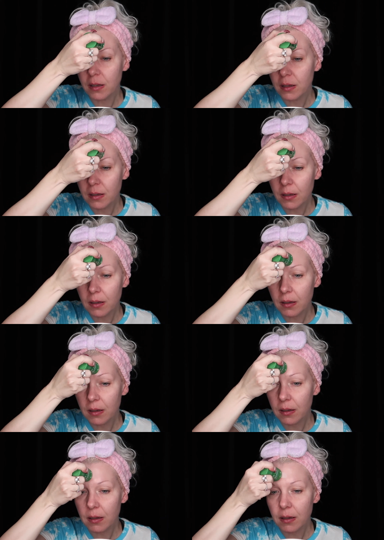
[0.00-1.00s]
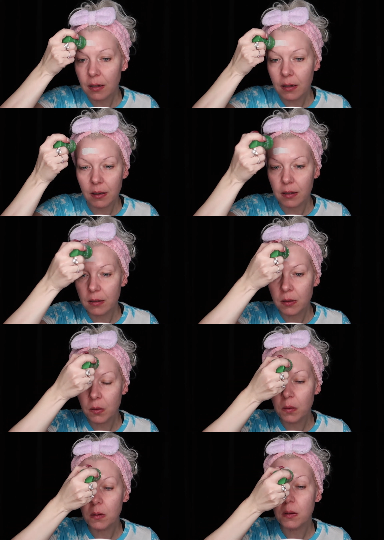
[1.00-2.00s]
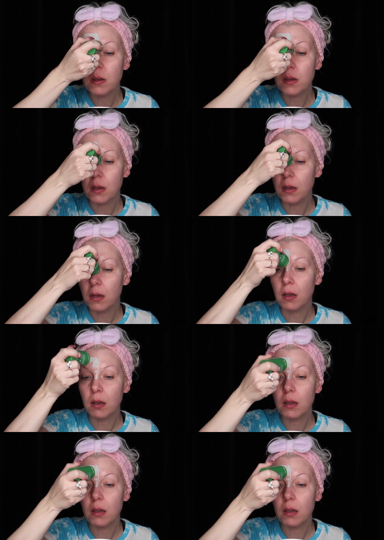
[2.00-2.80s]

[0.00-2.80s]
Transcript: Nobody speaks.